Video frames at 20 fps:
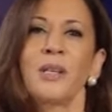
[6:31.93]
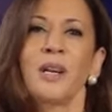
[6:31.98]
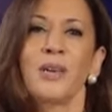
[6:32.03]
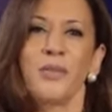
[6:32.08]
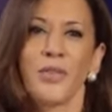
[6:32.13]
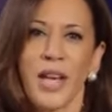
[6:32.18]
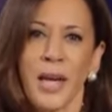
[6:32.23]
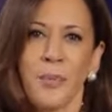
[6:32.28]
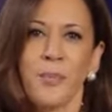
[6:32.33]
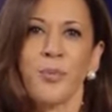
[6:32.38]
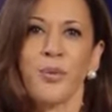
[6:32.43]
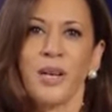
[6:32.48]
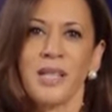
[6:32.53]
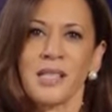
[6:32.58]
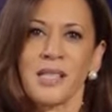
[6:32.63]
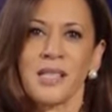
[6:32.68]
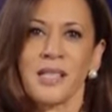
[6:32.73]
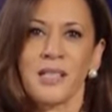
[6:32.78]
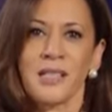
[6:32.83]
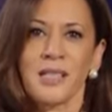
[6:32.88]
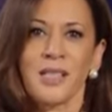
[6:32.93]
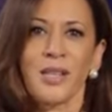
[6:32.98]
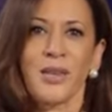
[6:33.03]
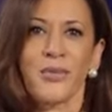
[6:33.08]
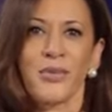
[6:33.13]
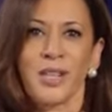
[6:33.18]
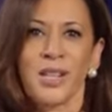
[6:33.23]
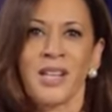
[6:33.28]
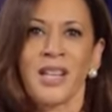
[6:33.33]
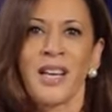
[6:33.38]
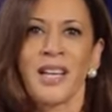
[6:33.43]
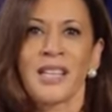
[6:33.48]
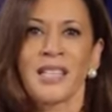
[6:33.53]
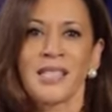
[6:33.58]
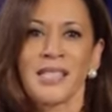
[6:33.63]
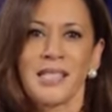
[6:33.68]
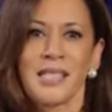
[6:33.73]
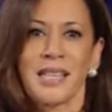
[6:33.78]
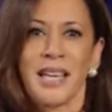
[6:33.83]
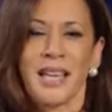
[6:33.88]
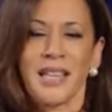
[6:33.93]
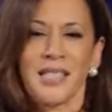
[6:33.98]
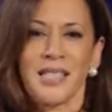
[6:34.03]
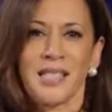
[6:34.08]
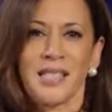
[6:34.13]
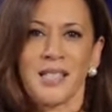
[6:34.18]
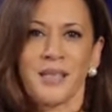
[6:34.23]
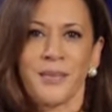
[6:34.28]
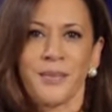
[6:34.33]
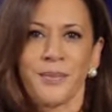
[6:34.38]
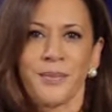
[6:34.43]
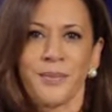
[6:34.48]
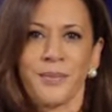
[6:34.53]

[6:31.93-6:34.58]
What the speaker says: of a president of the United States.